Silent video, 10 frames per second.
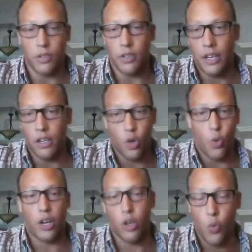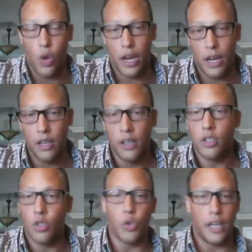and a quicker way
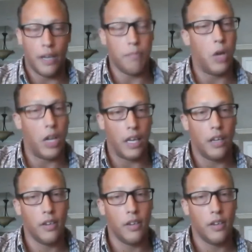to get money,